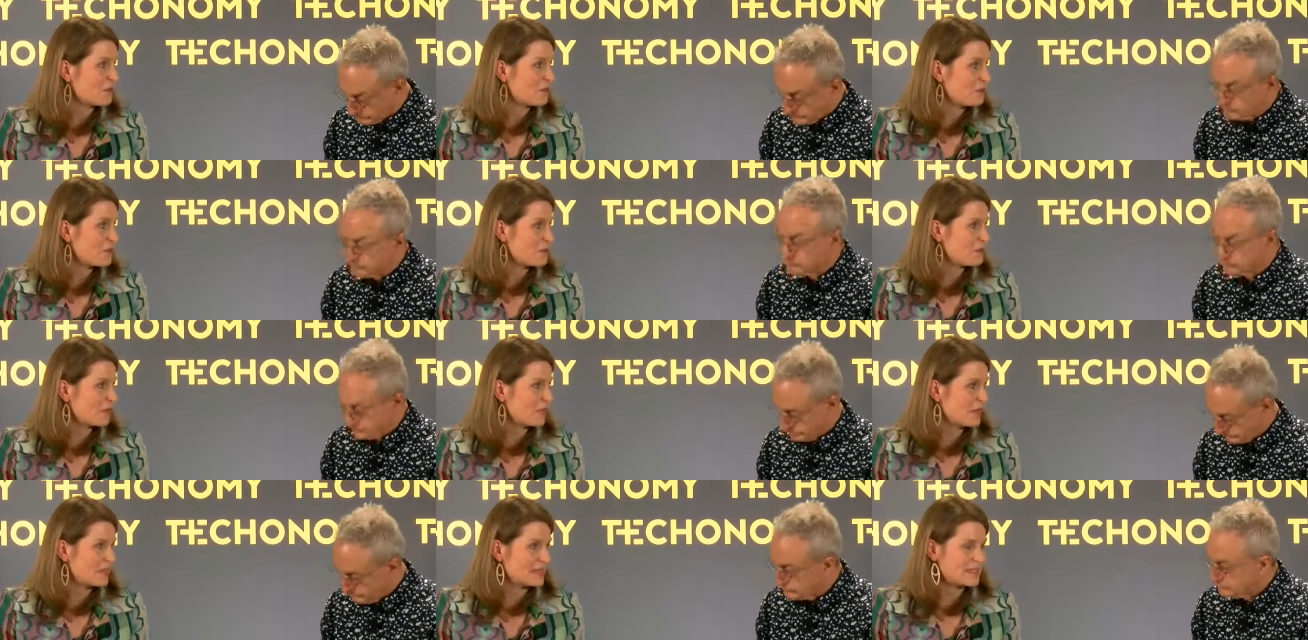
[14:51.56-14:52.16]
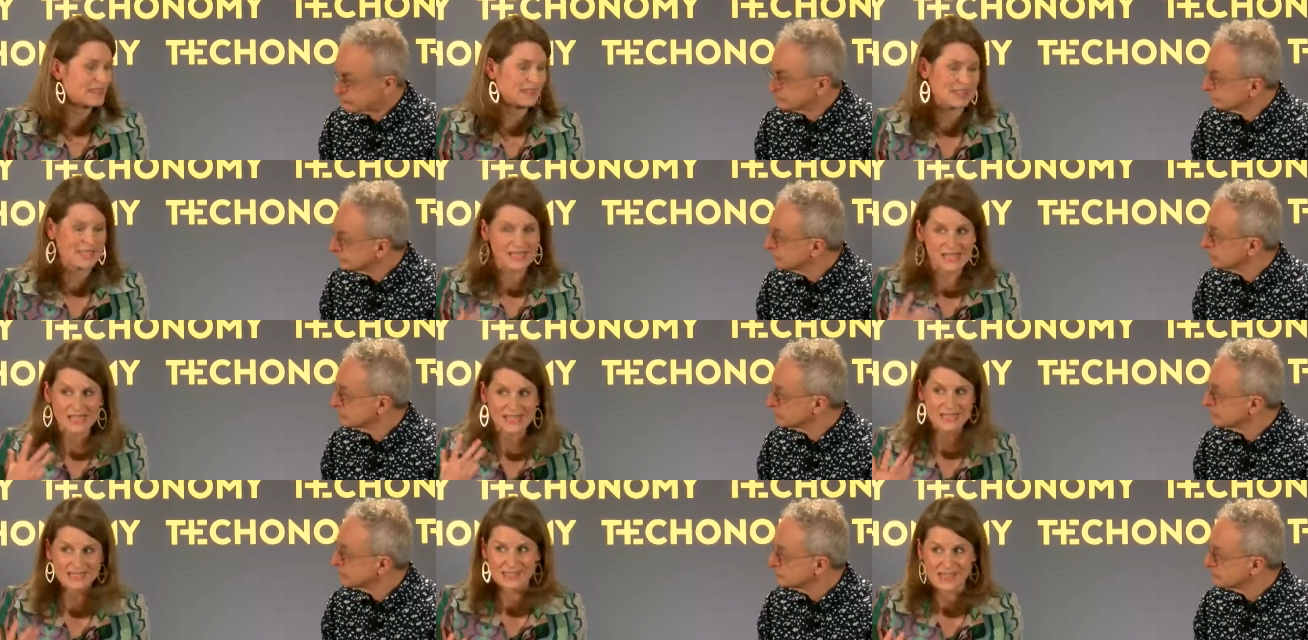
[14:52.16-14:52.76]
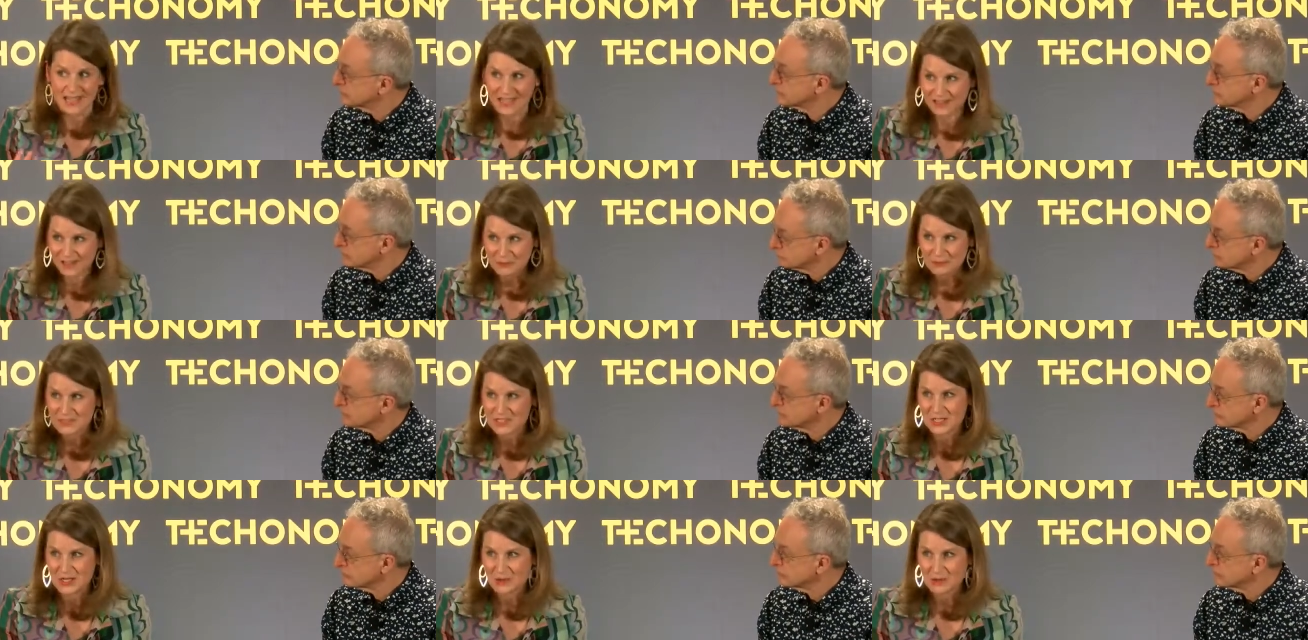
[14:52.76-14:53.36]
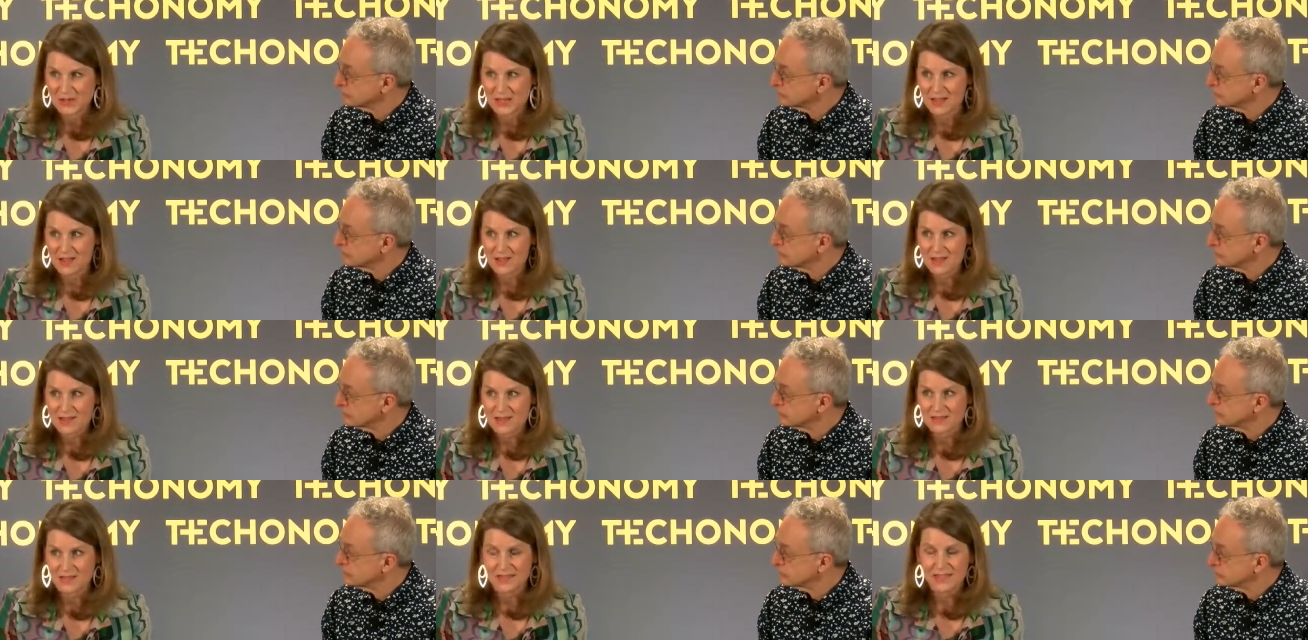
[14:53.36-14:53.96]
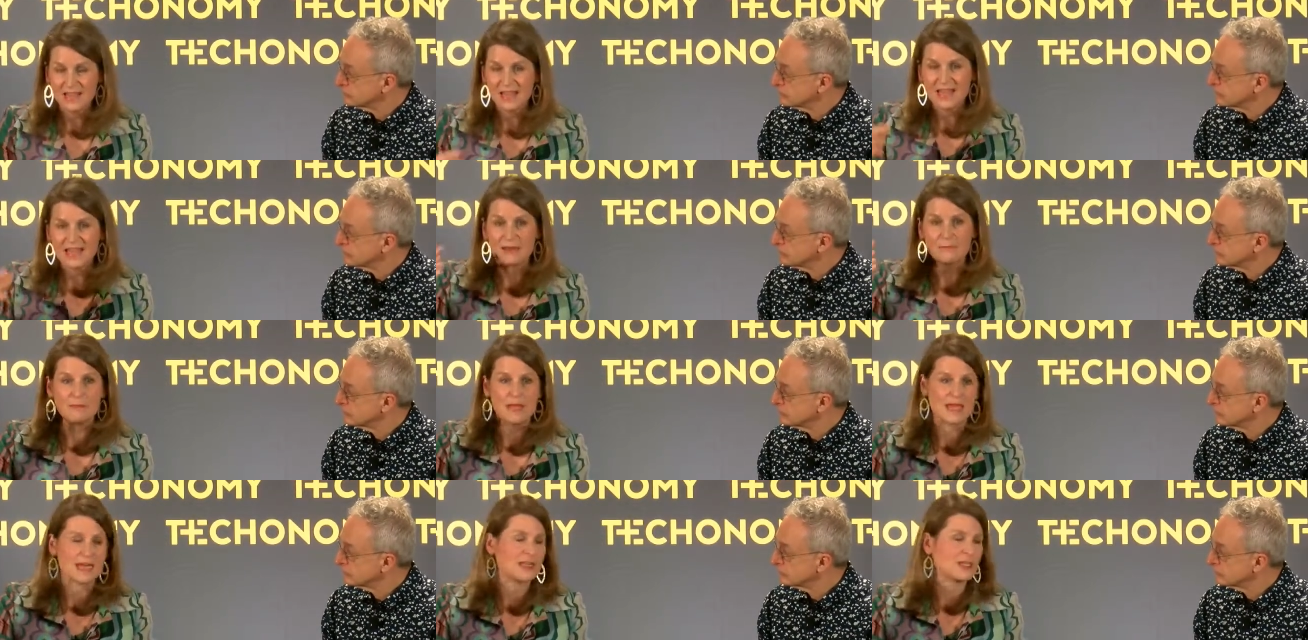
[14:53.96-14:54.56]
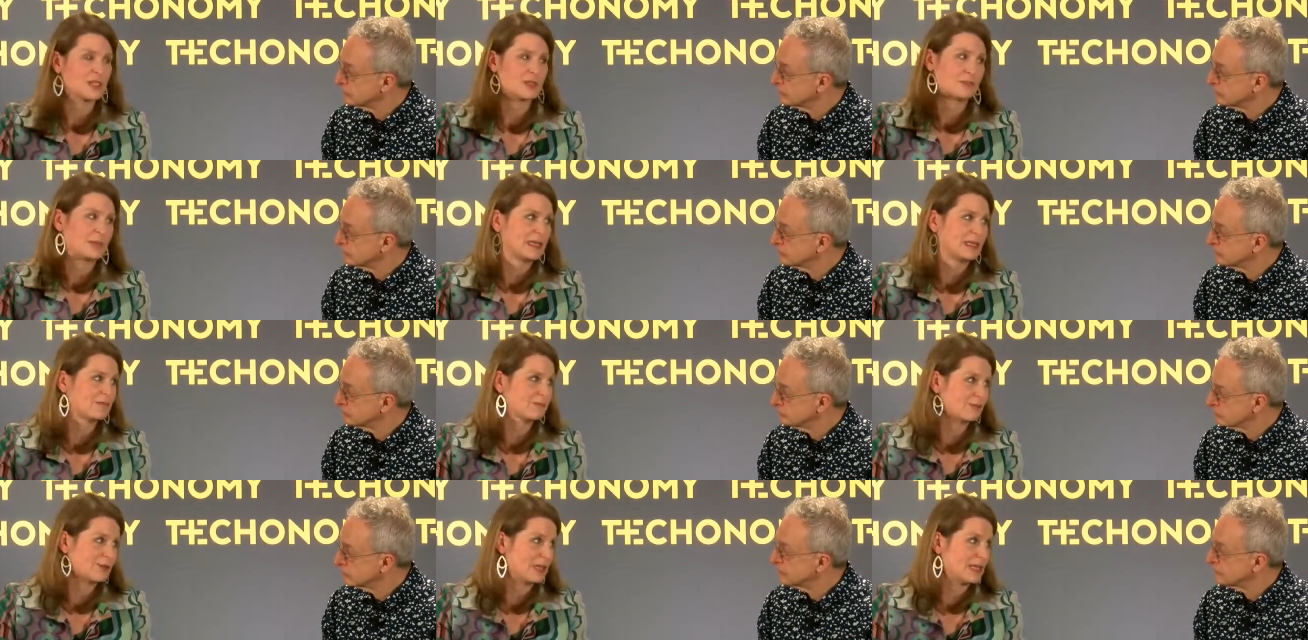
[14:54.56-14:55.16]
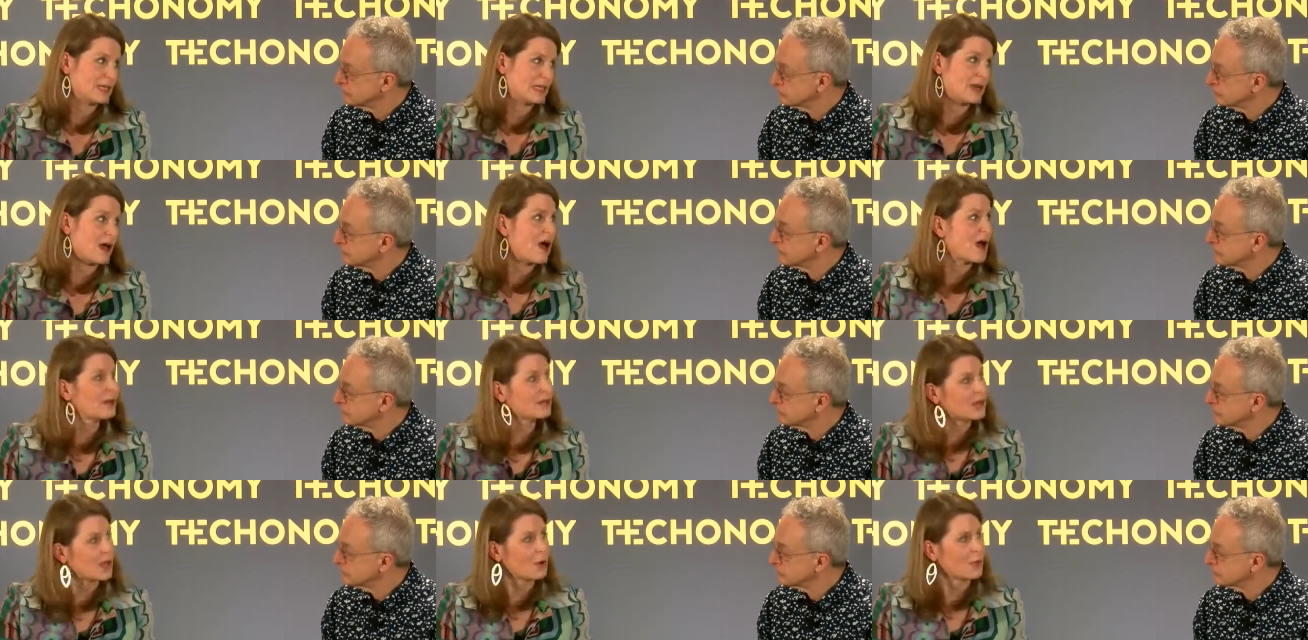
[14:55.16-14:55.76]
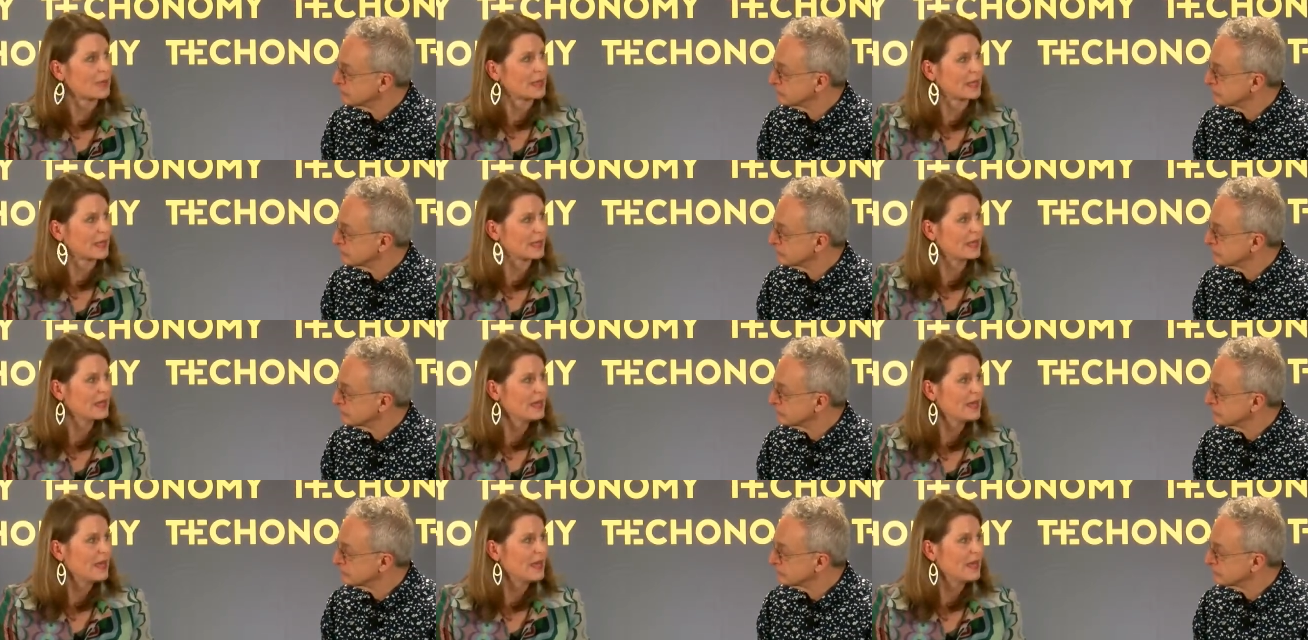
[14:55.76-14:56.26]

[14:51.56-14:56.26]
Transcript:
Speaker 1: workplace seeing exactly what's going on and management really not knowing